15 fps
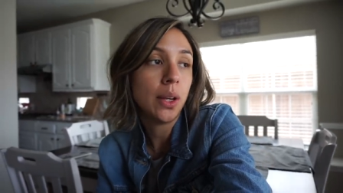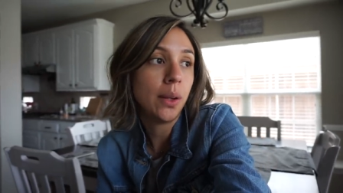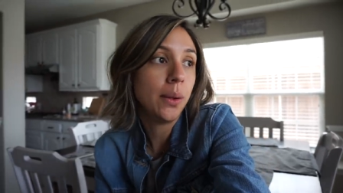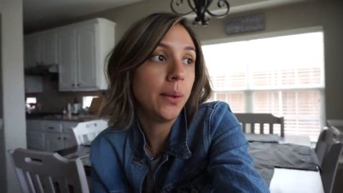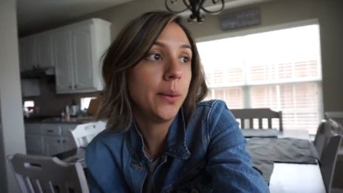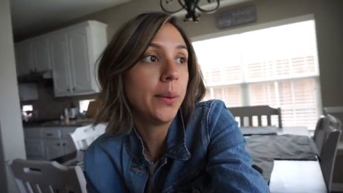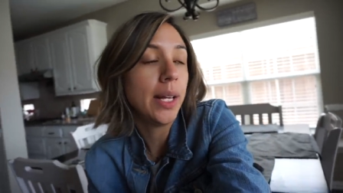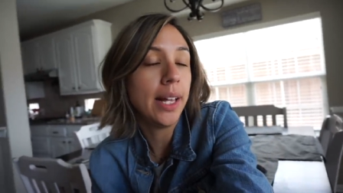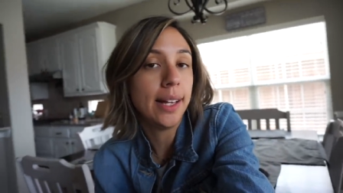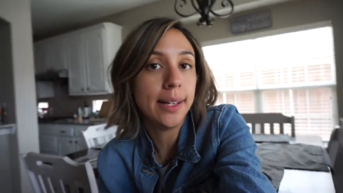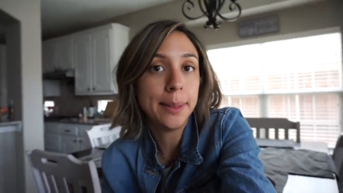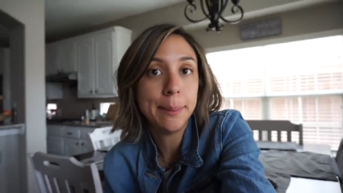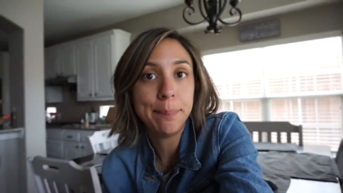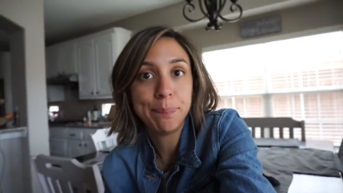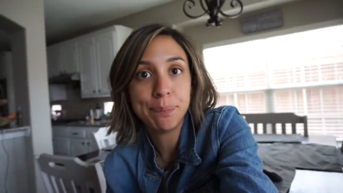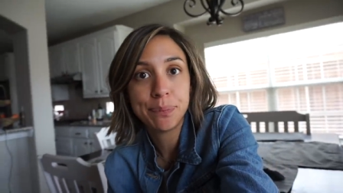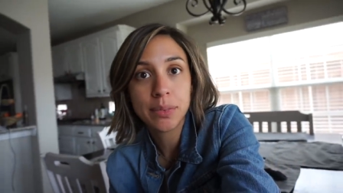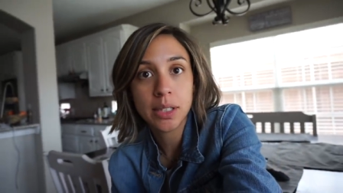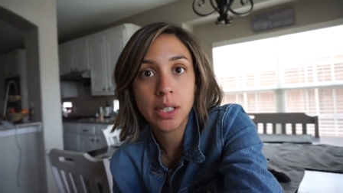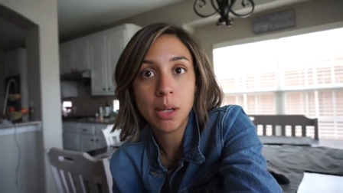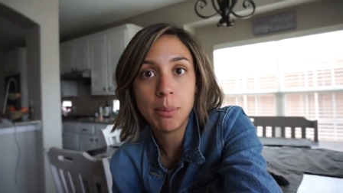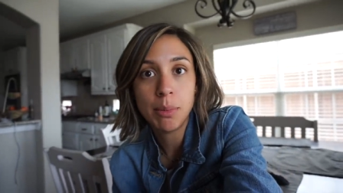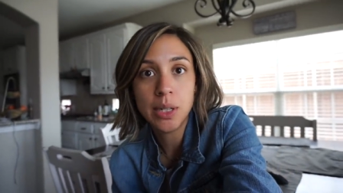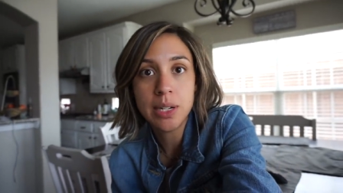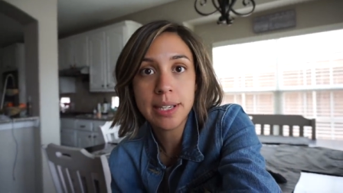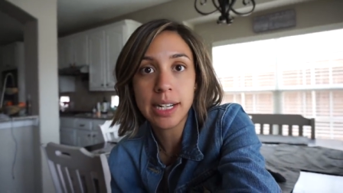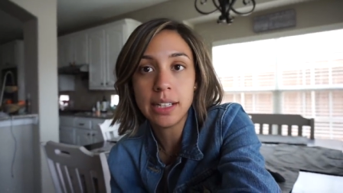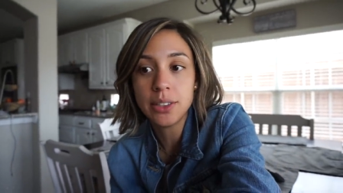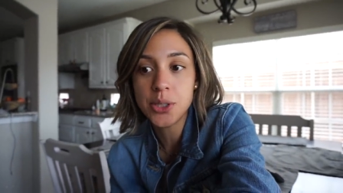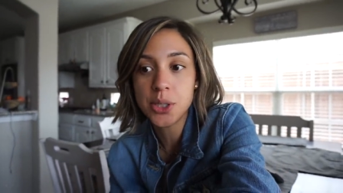So um,
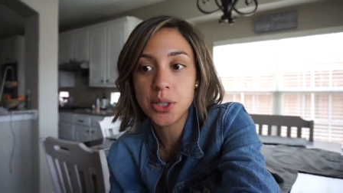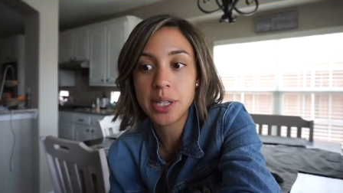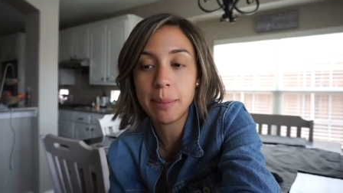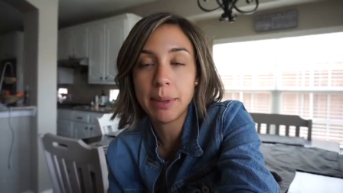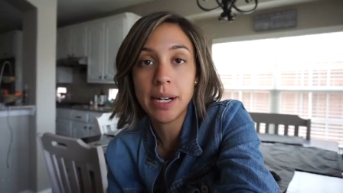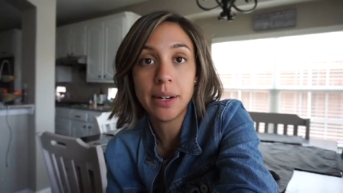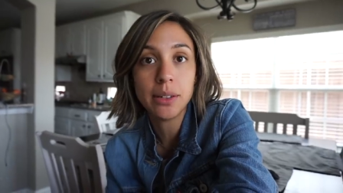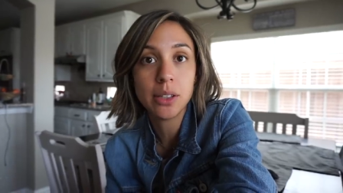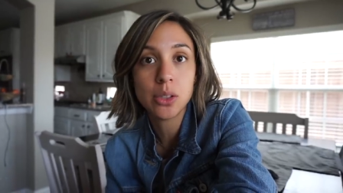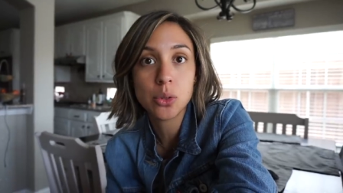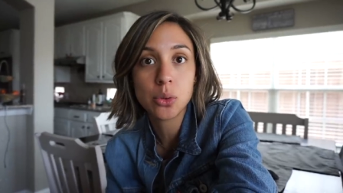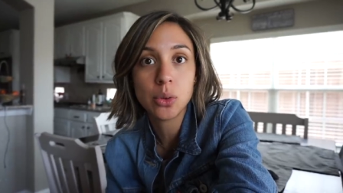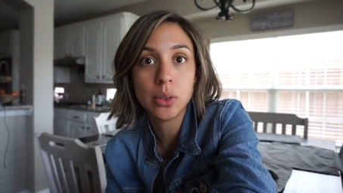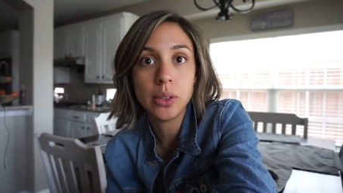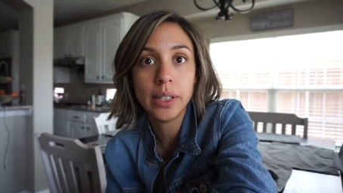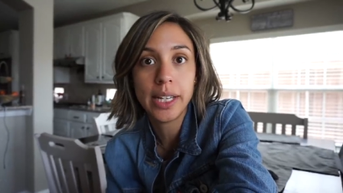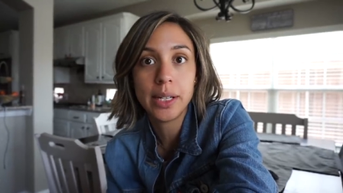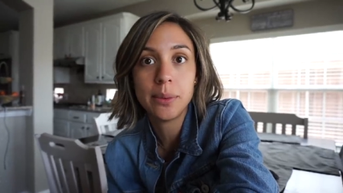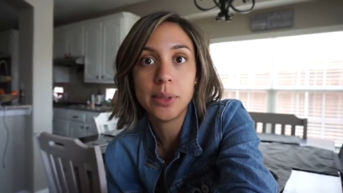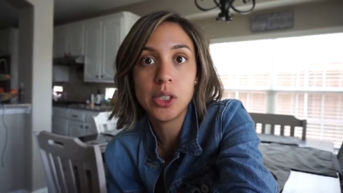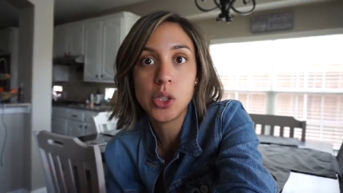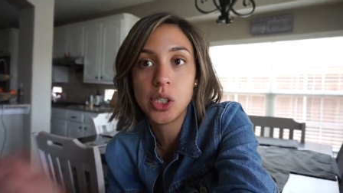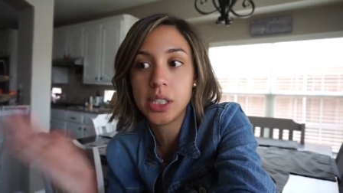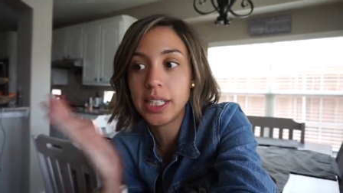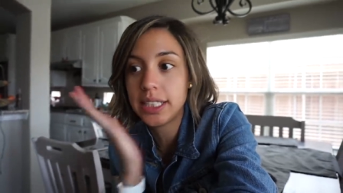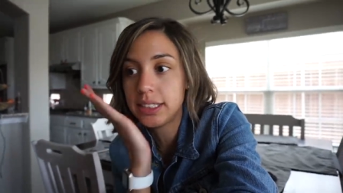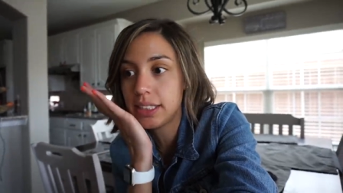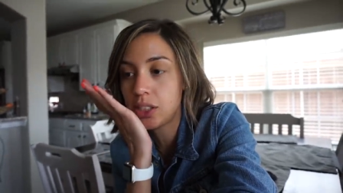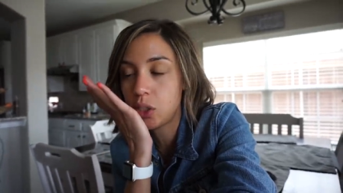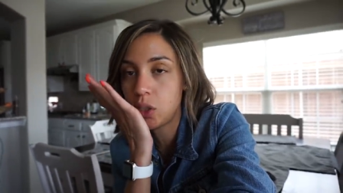Mern's allergies have been out of control and what she
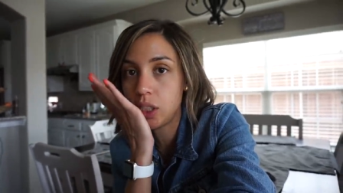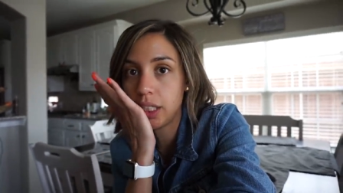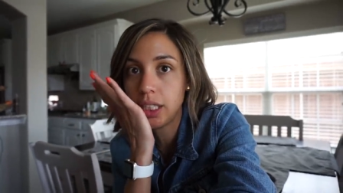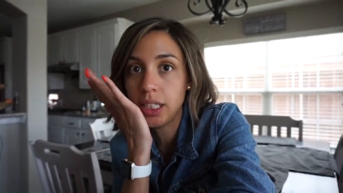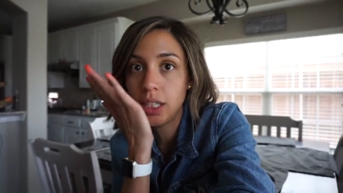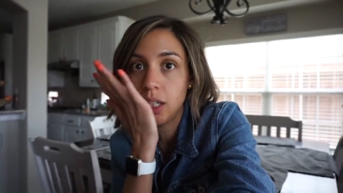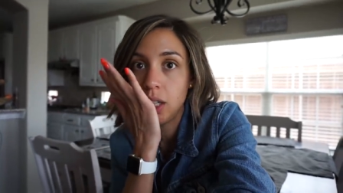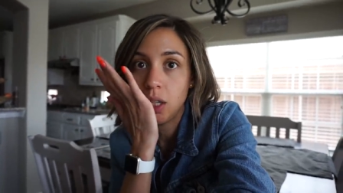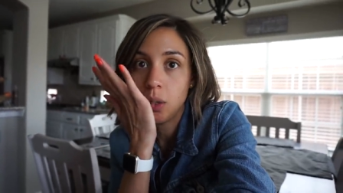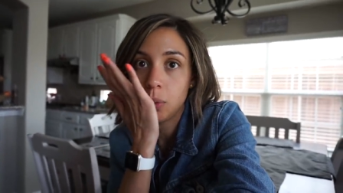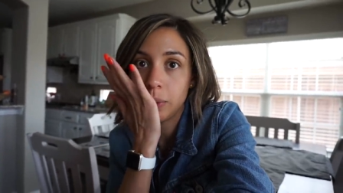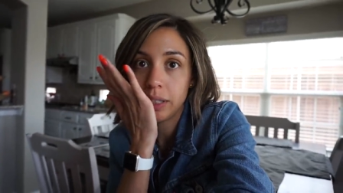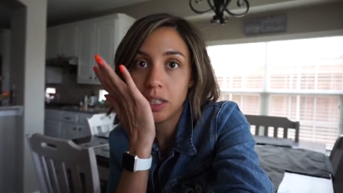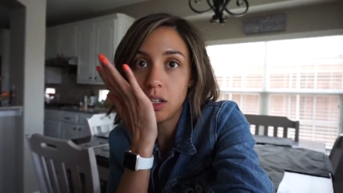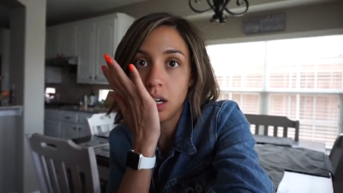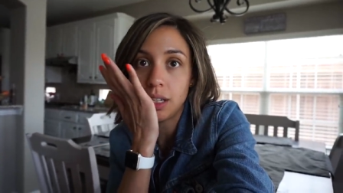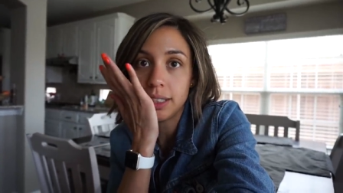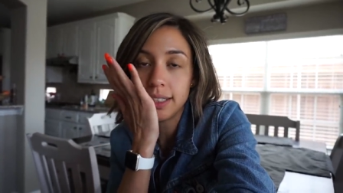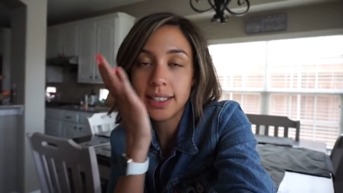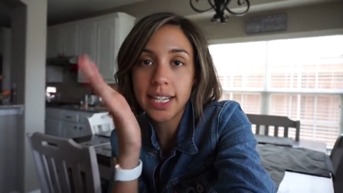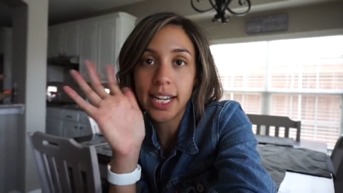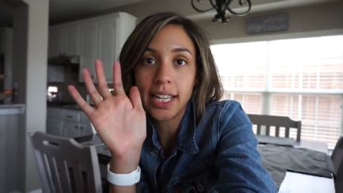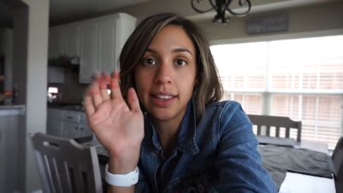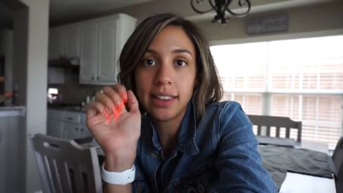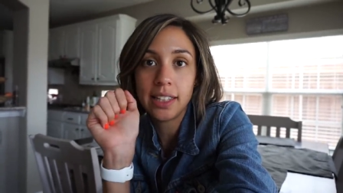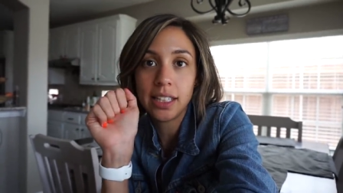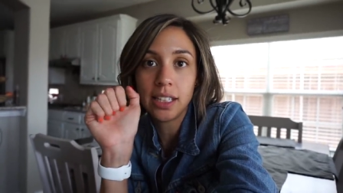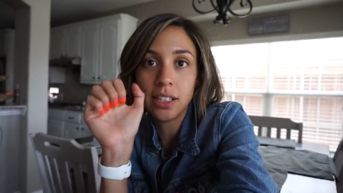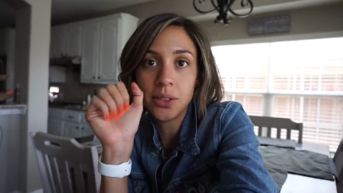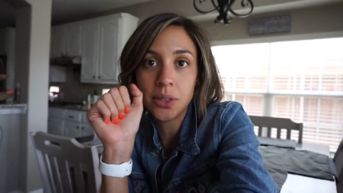does is she really gnaws at
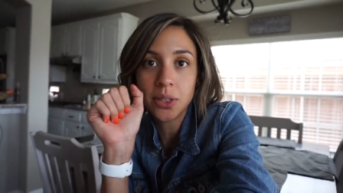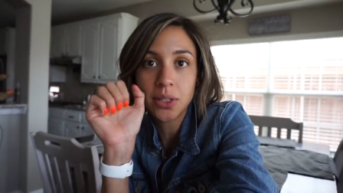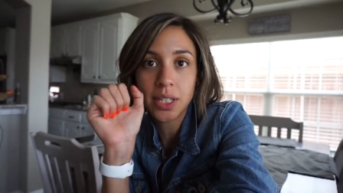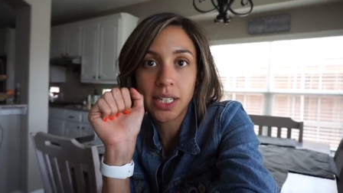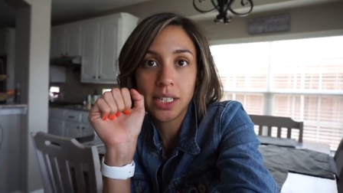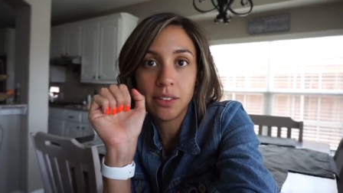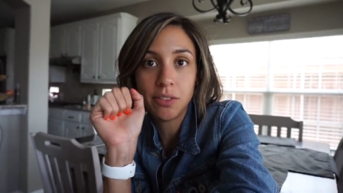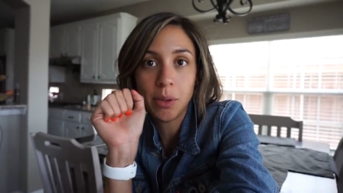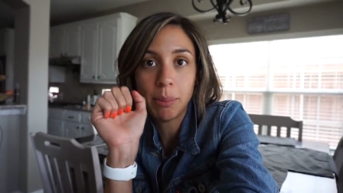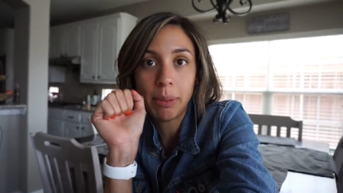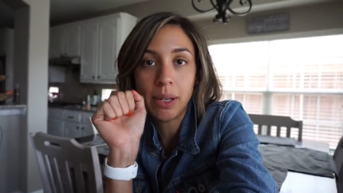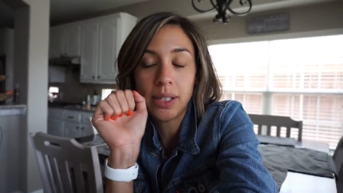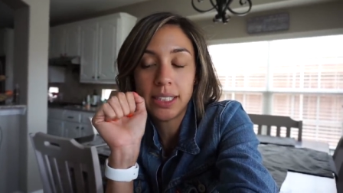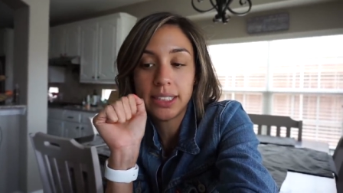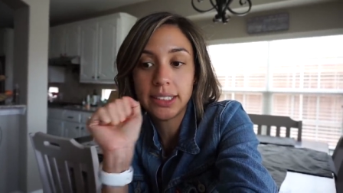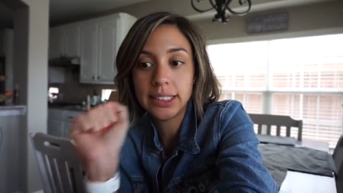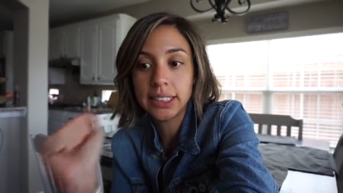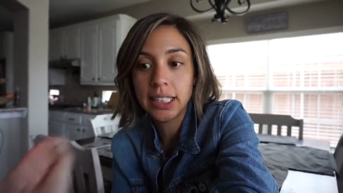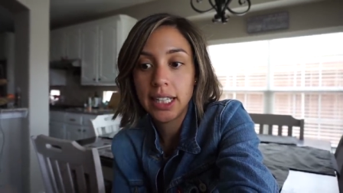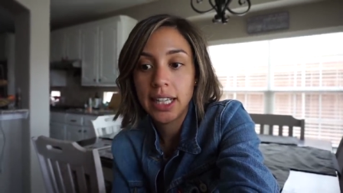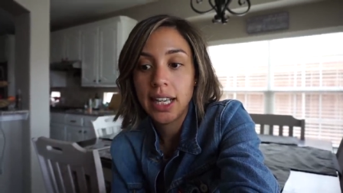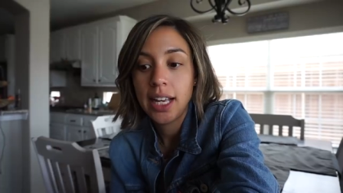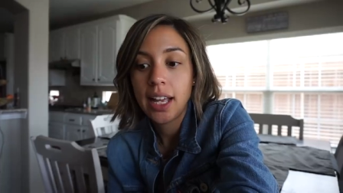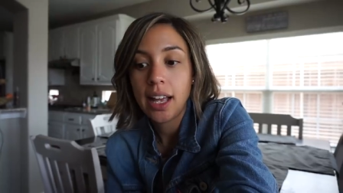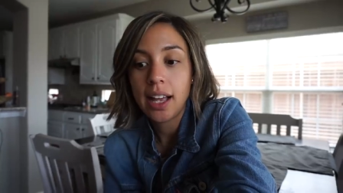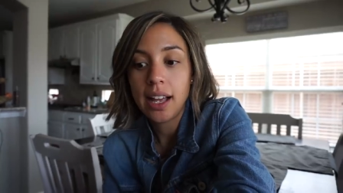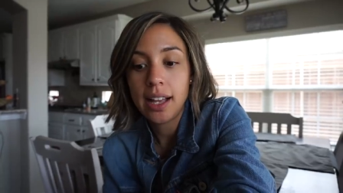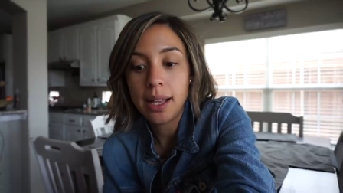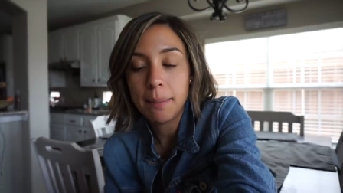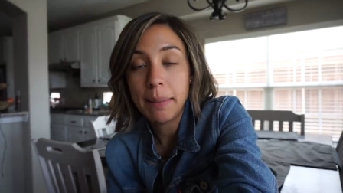the underside of her paws
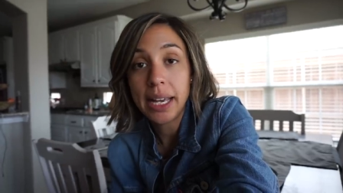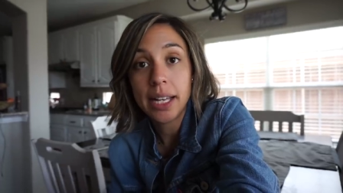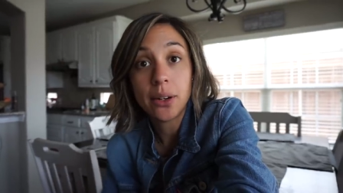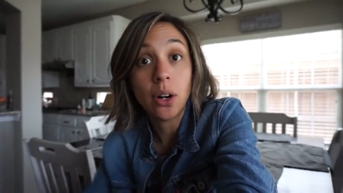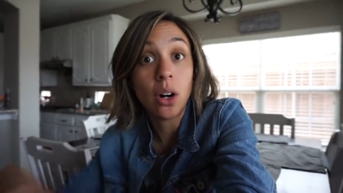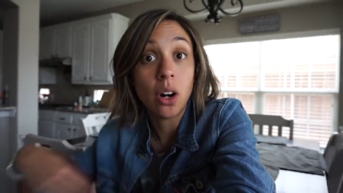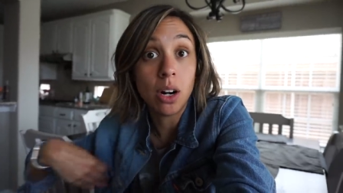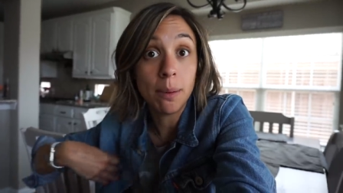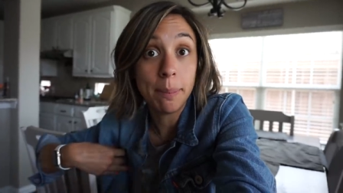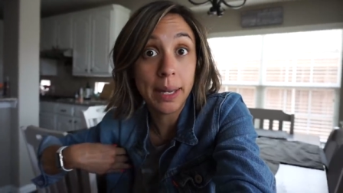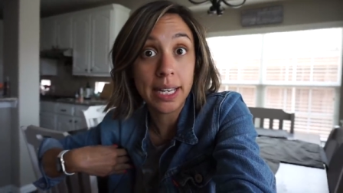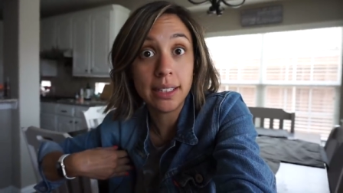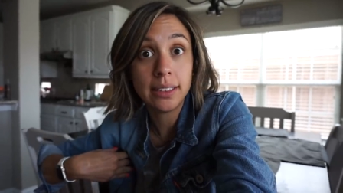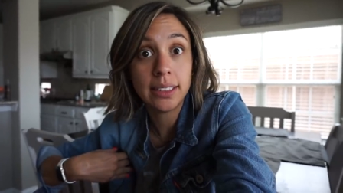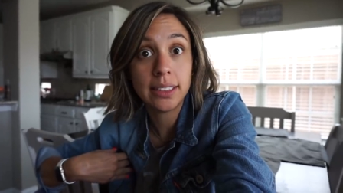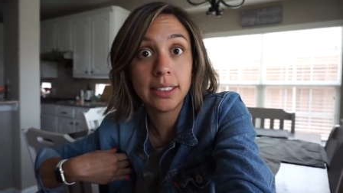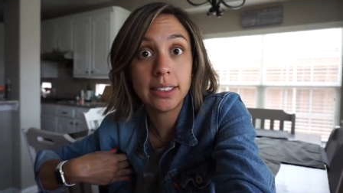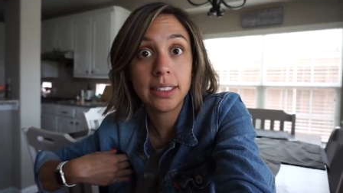um, and her armpits.